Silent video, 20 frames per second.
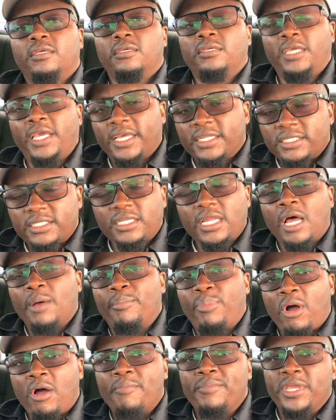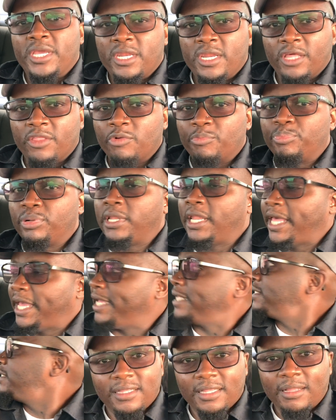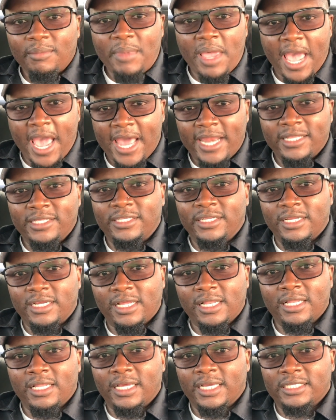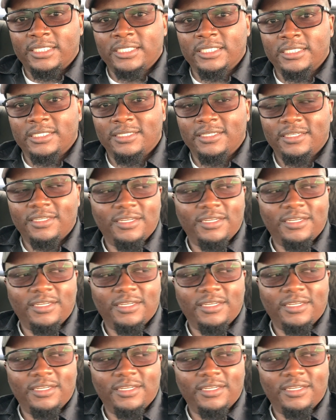Yes, I bought me another plant. I'm adding to the collection.